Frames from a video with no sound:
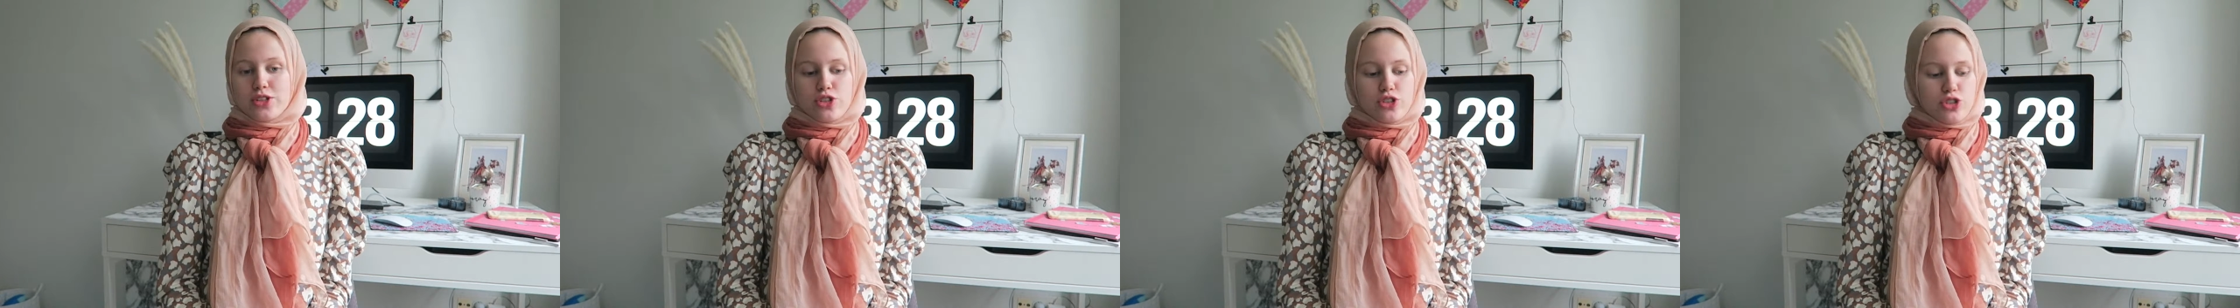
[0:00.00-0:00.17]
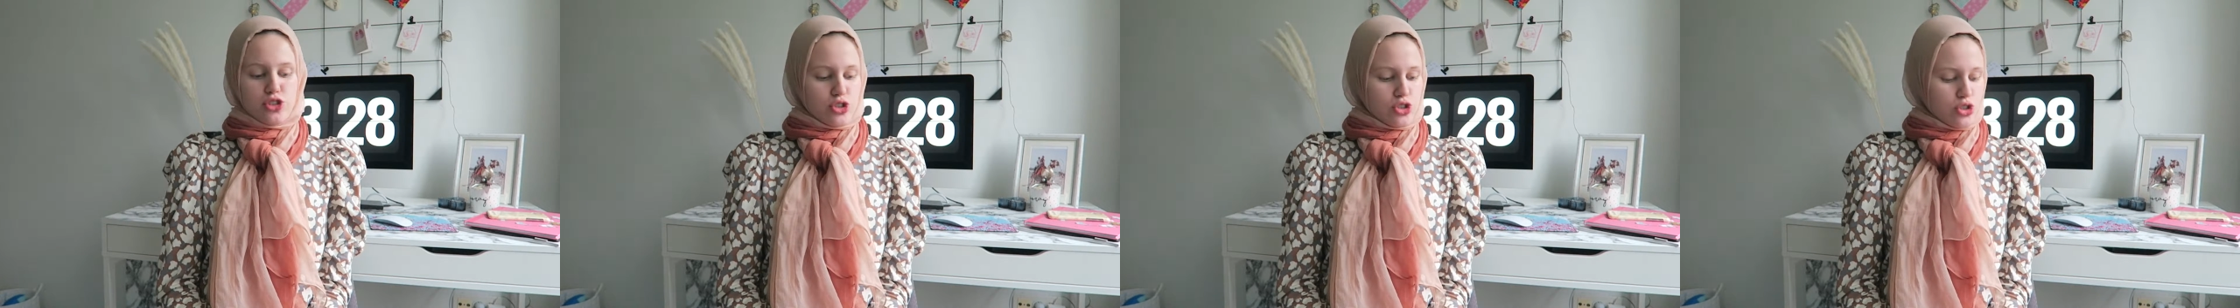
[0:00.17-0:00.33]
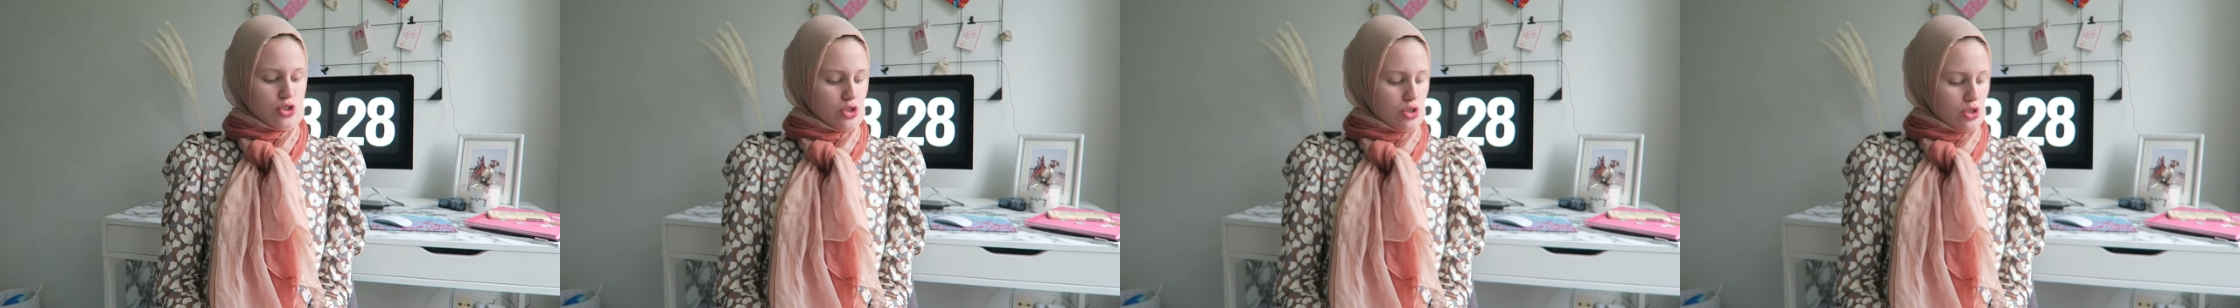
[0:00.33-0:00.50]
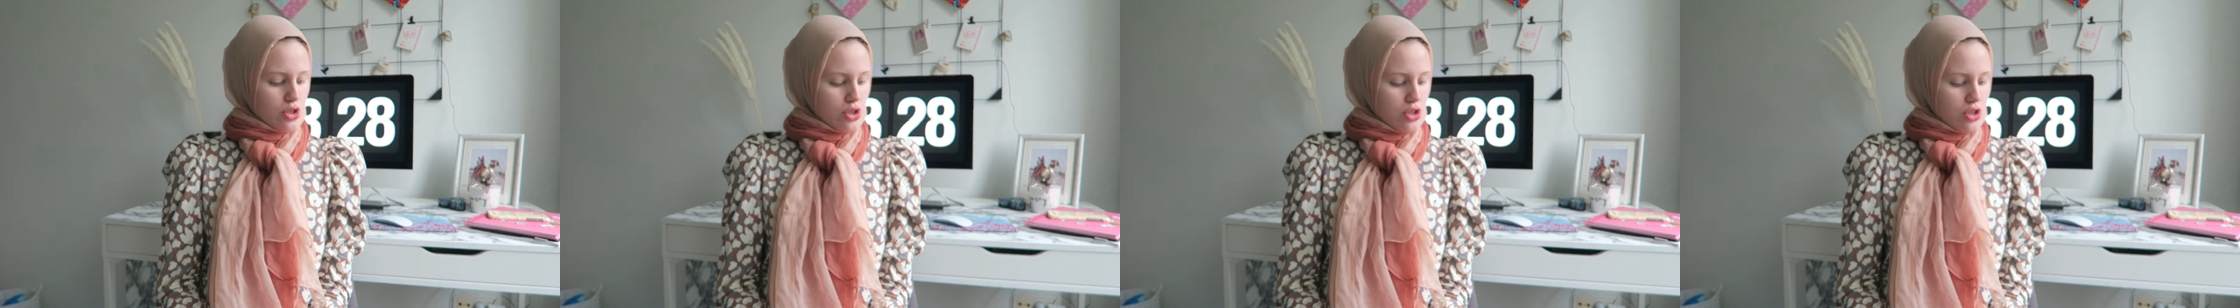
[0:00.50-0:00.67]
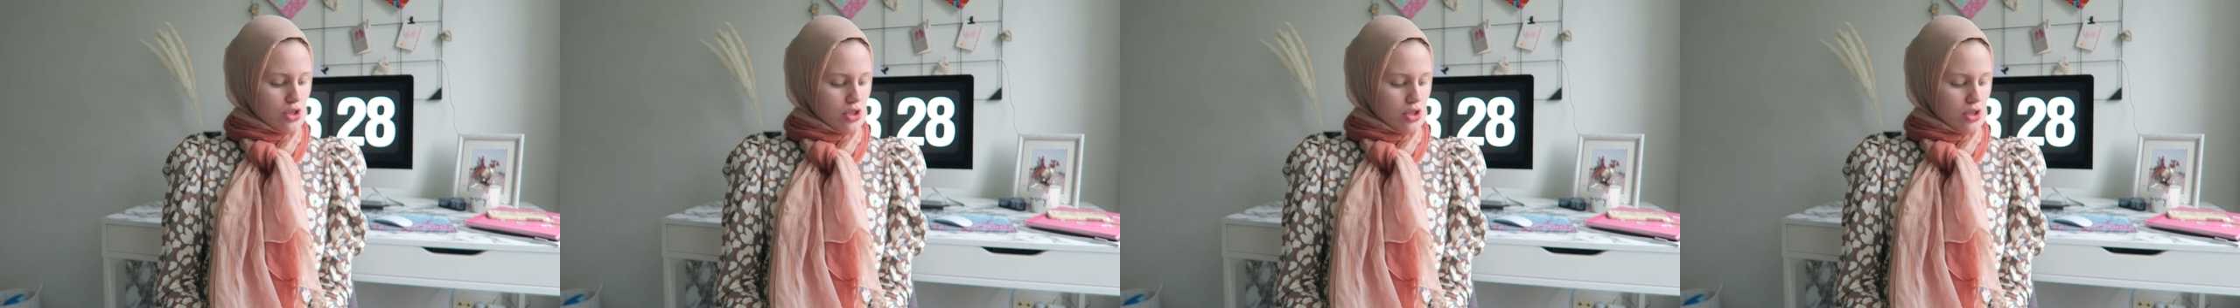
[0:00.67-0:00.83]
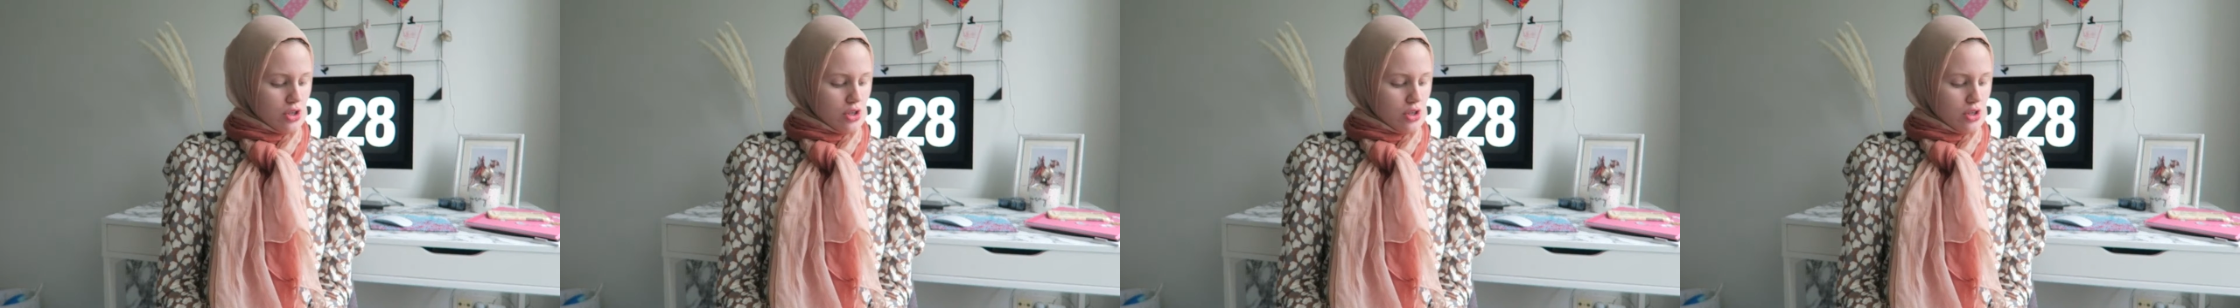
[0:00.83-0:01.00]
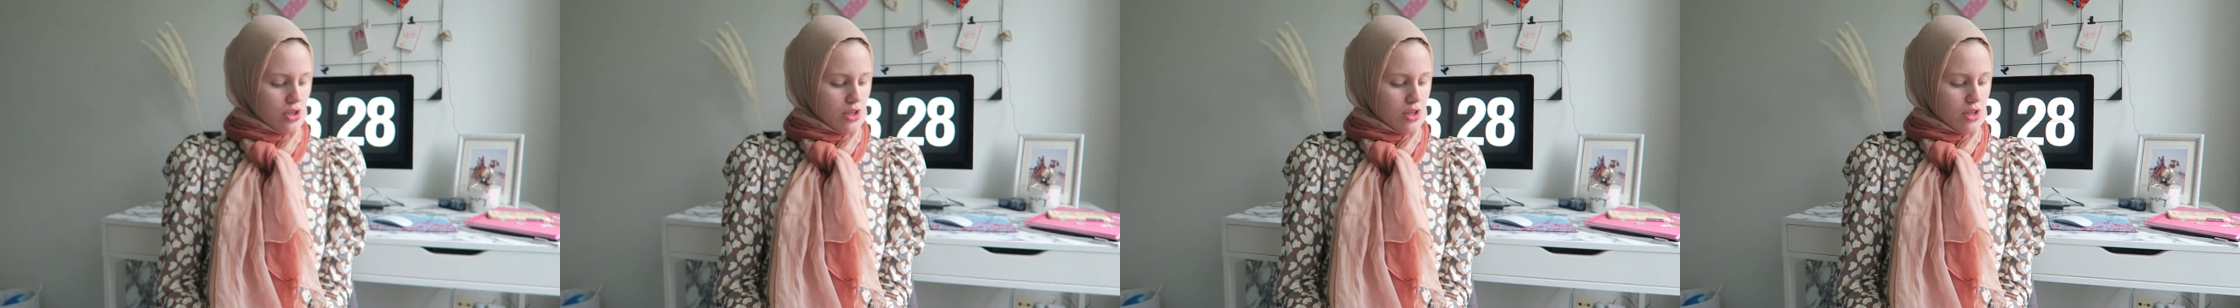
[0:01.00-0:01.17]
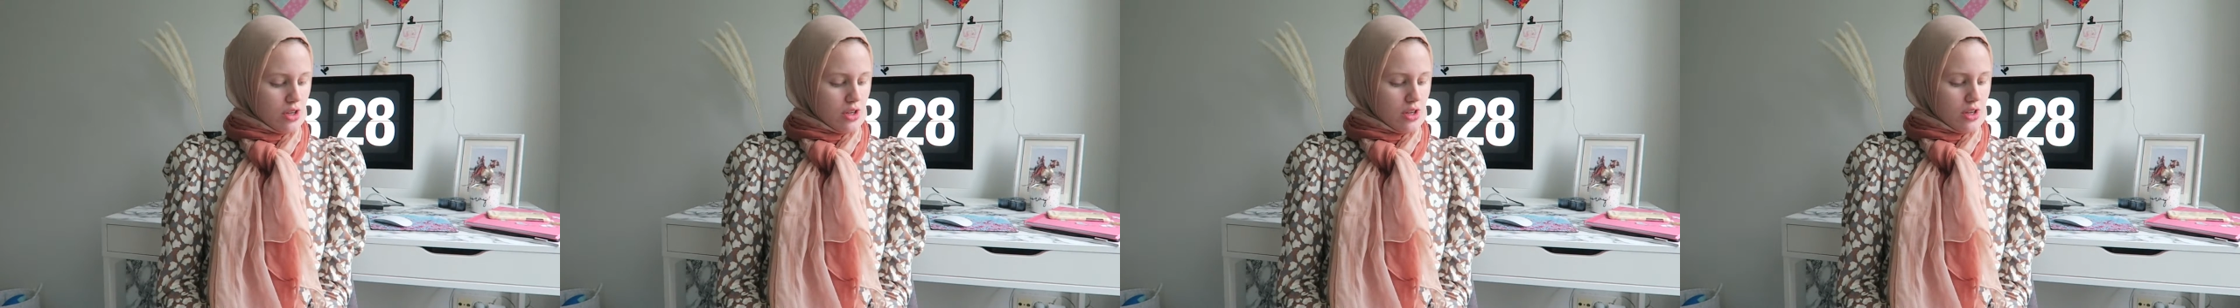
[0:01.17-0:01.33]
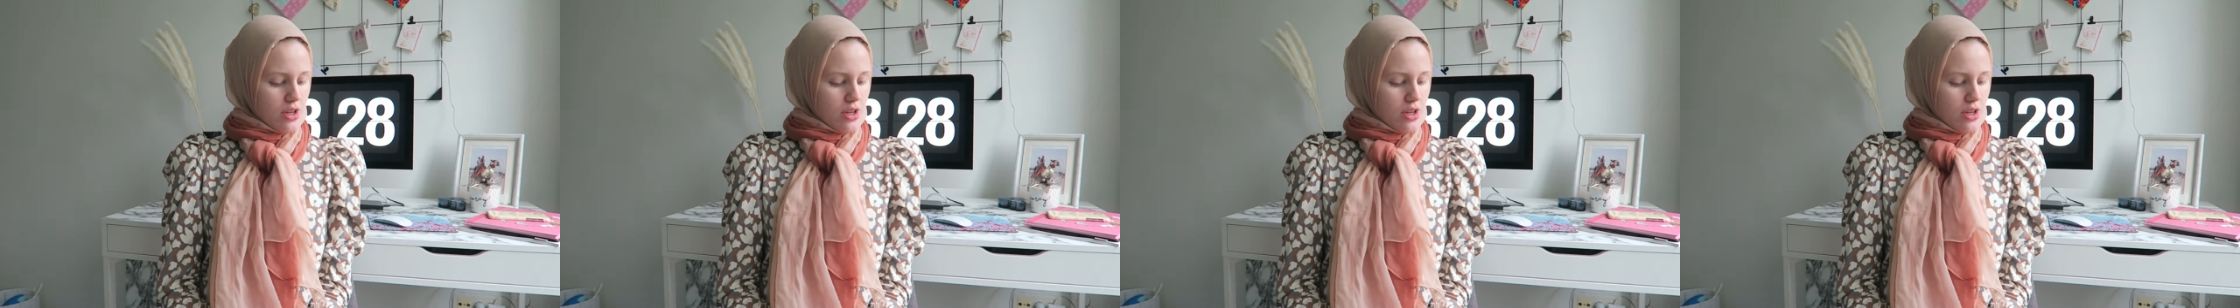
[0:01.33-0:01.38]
to do.